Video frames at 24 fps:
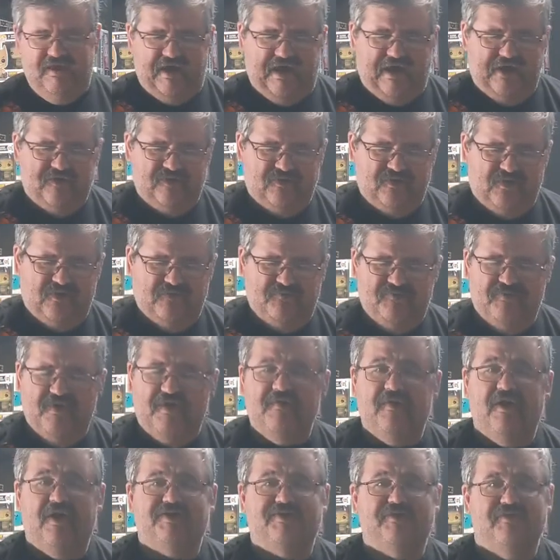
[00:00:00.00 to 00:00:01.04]
I don't know,
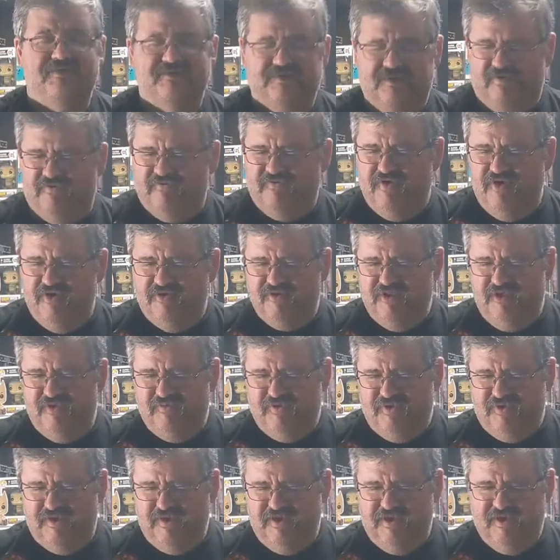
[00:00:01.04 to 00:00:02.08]
maybe I shouldn't say
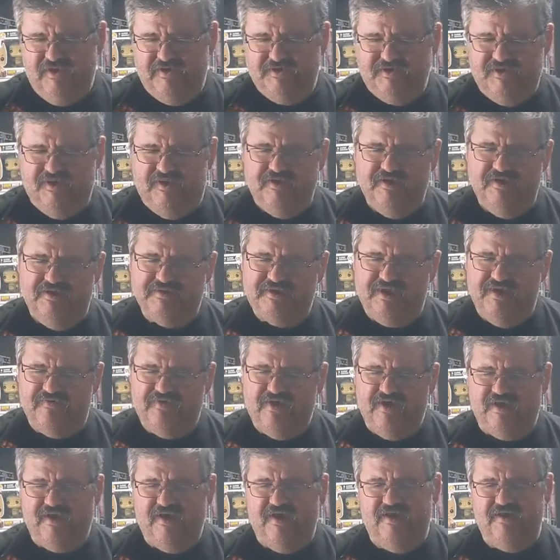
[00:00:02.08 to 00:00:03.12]
fugly, but yeah, she does have
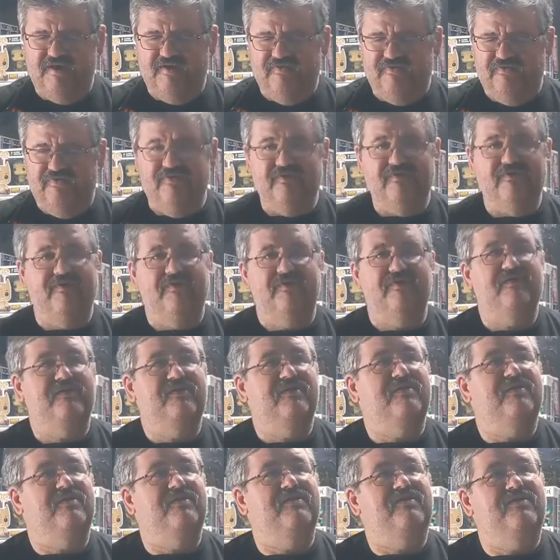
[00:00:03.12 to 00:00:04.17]
that kind of
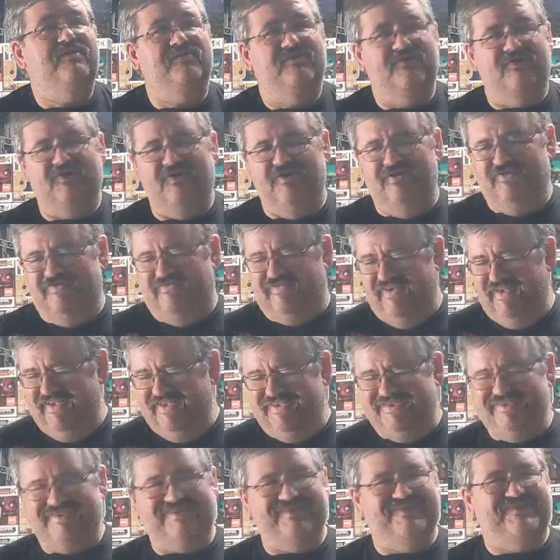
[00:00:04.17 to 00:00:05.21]
little
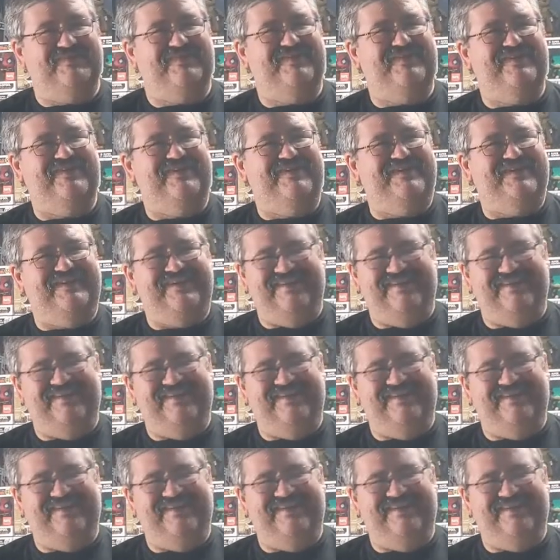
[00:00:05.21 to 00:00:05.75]
face to her.